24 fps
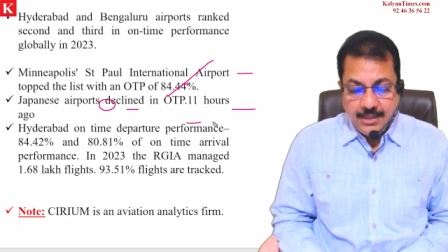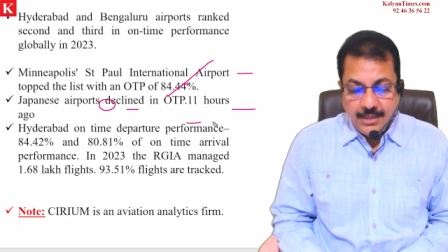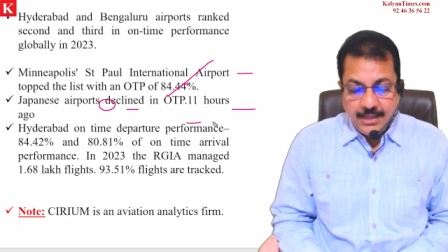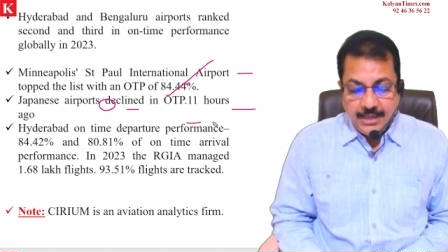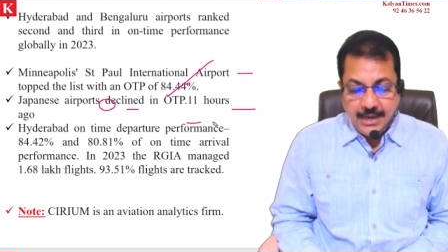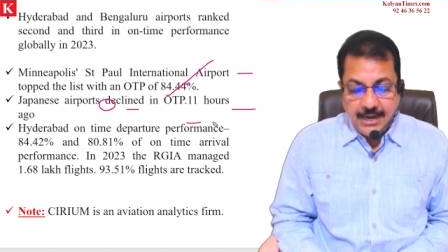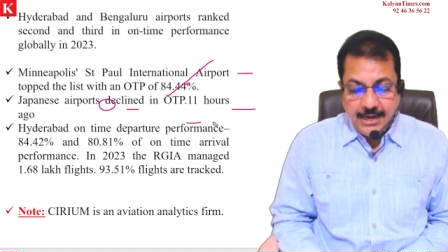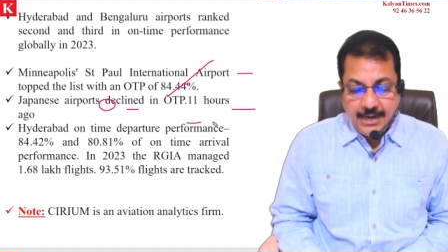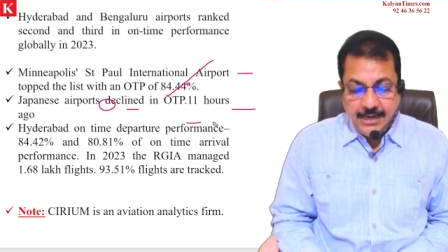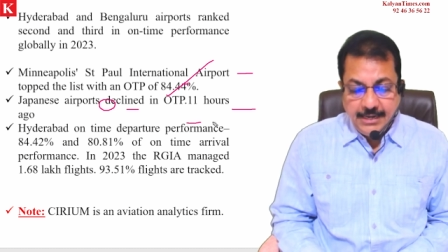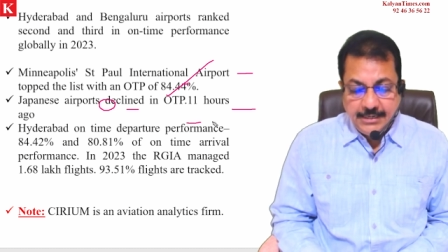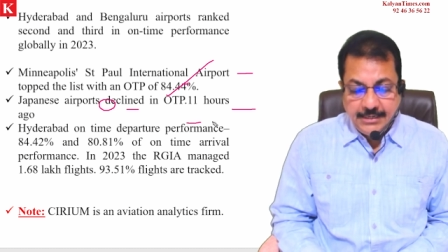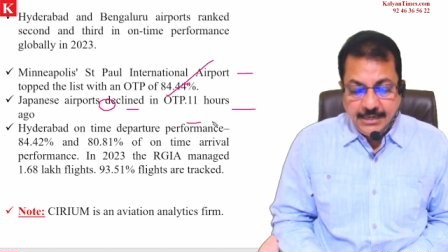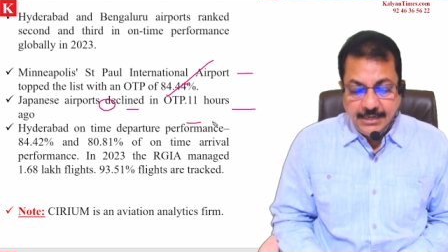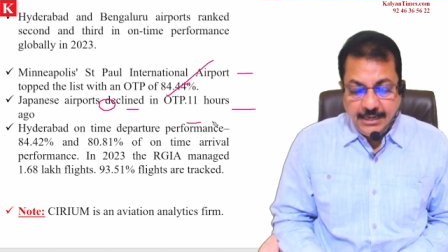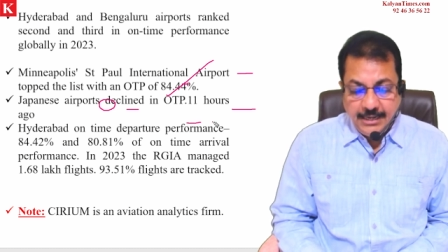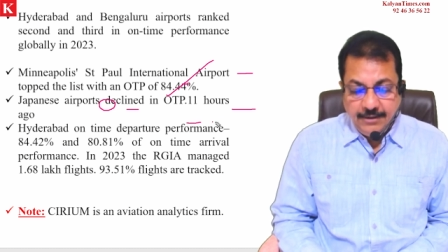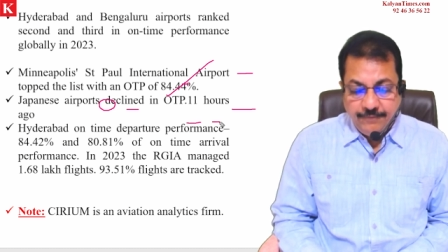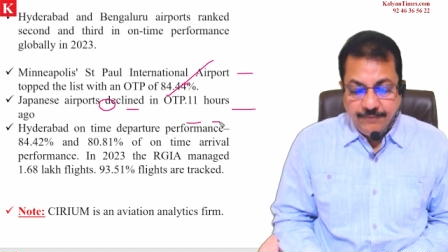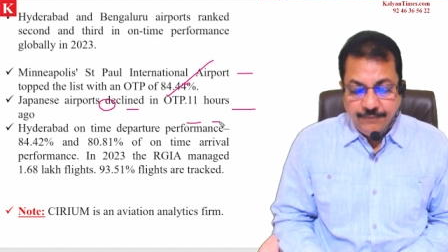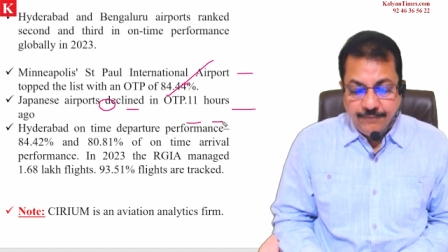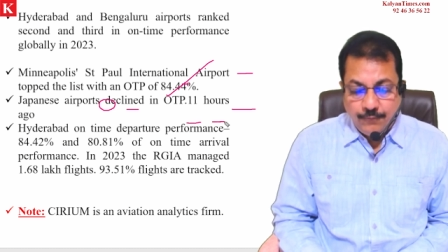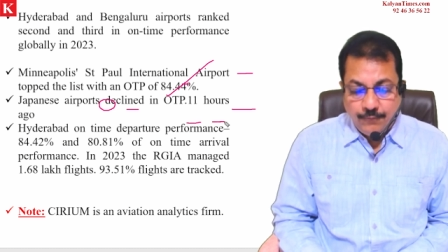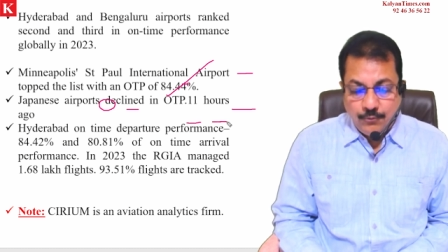
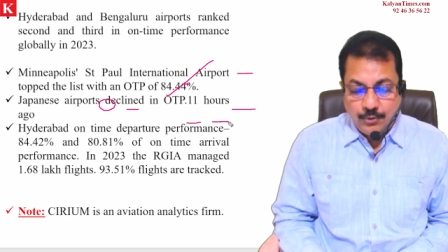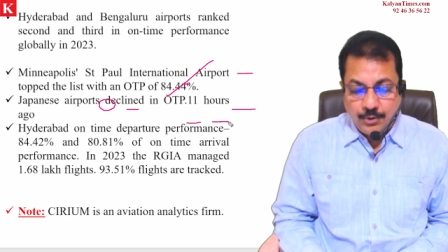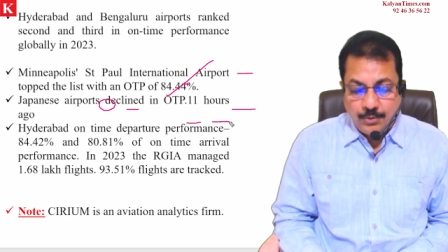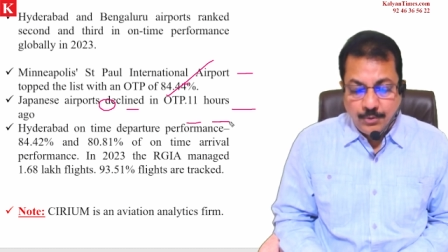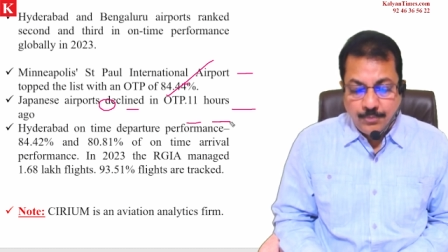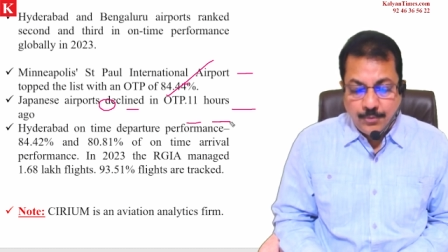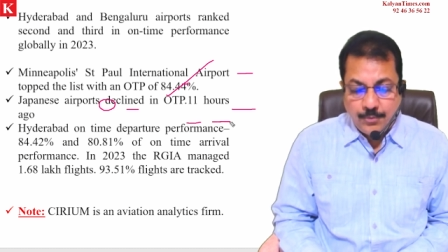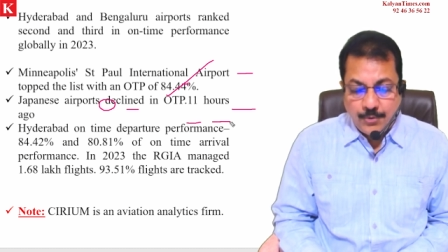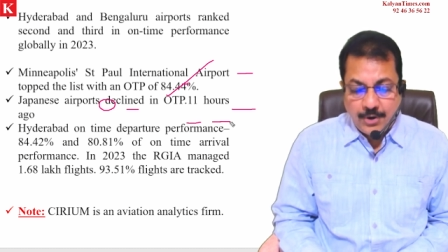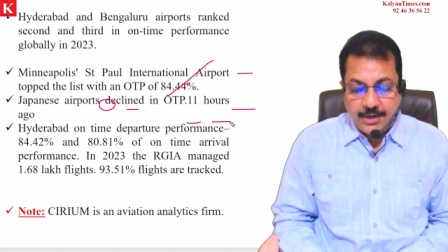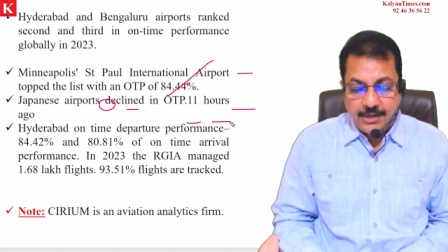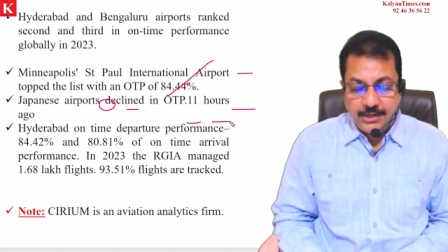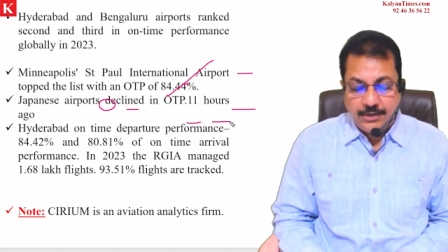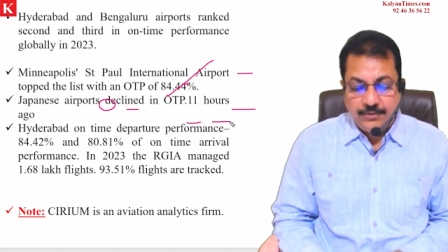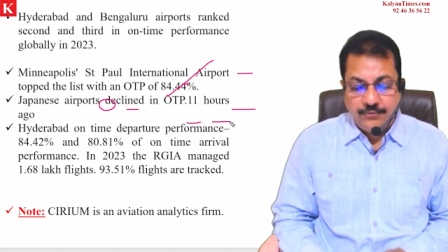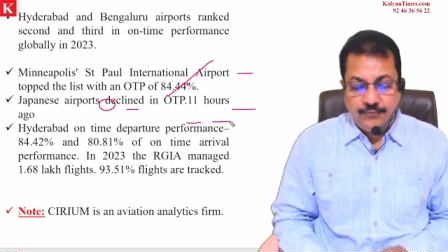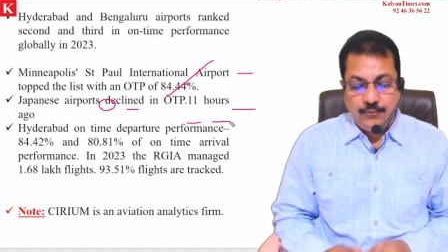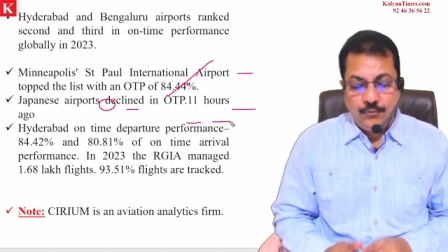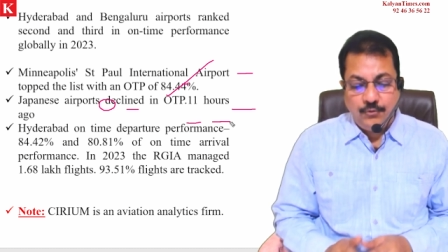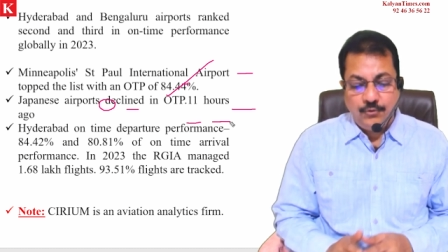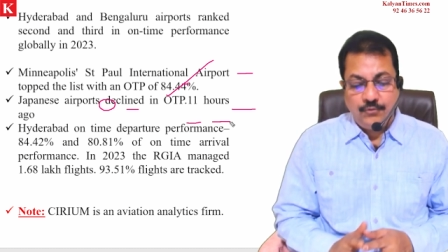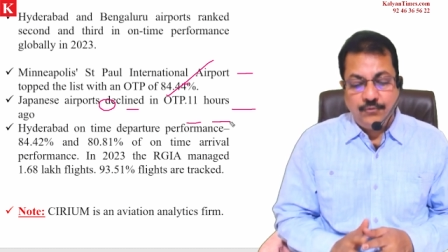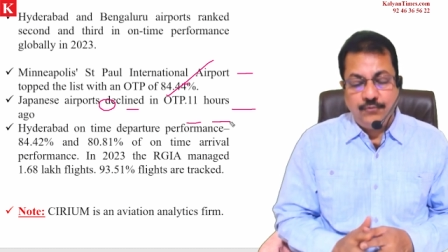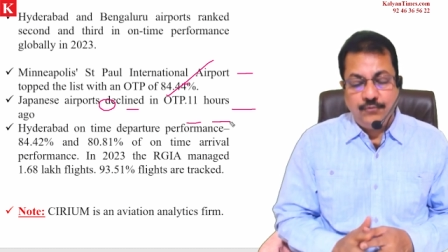
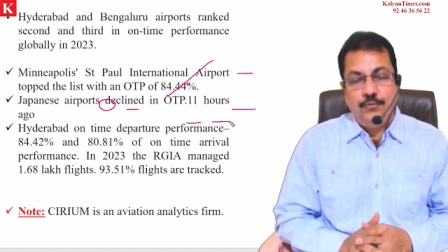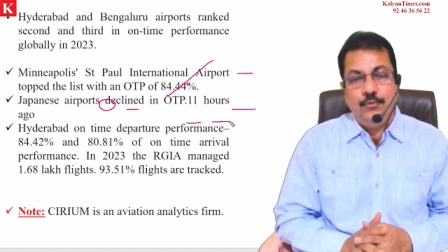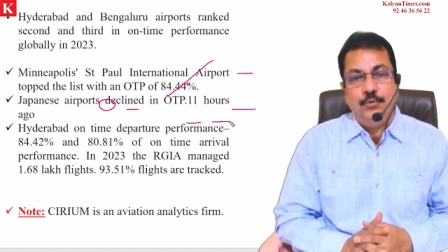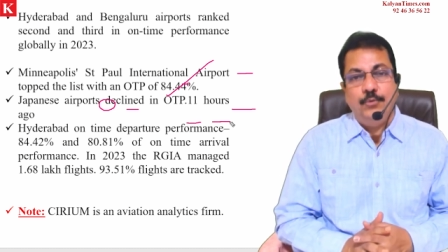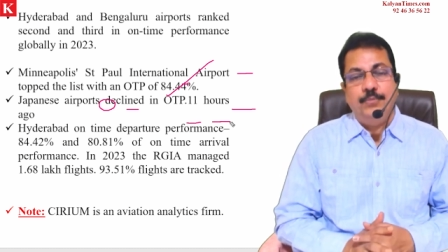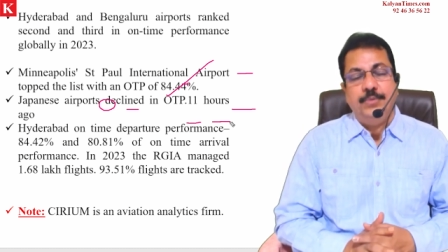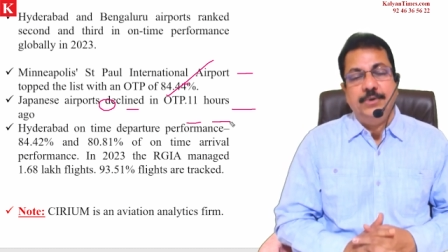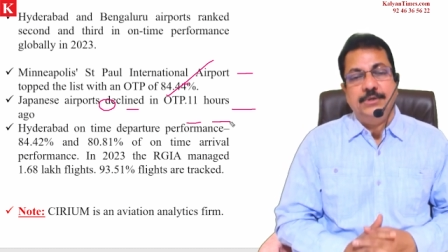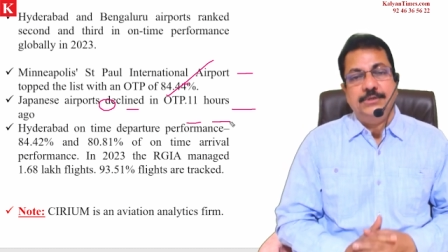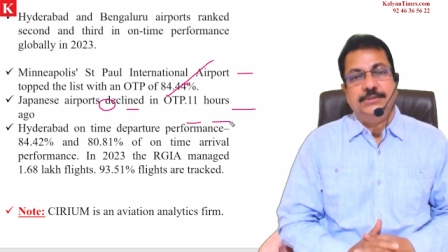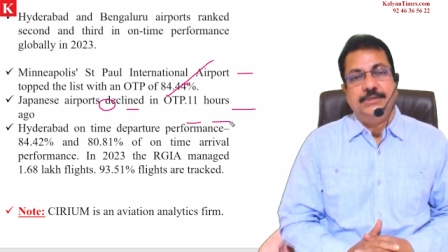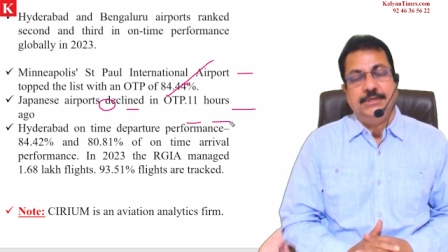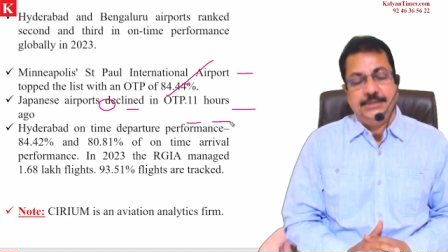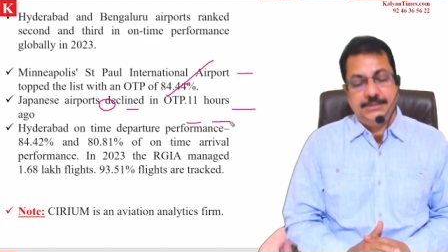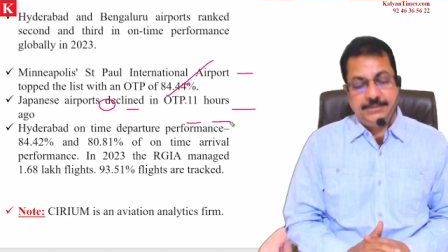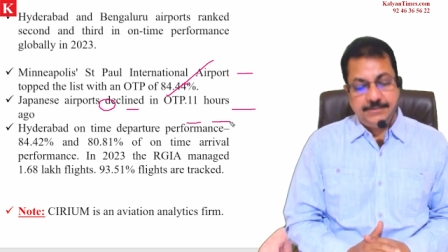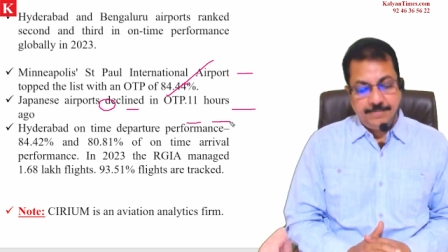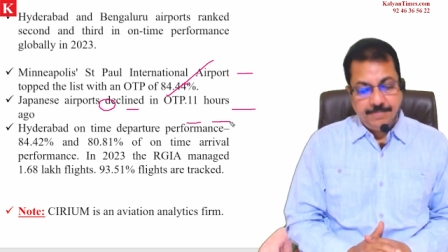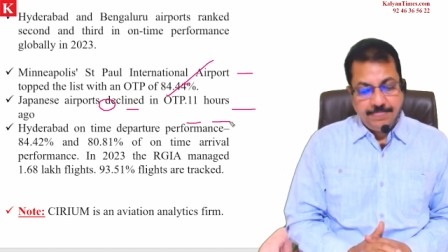84.44%.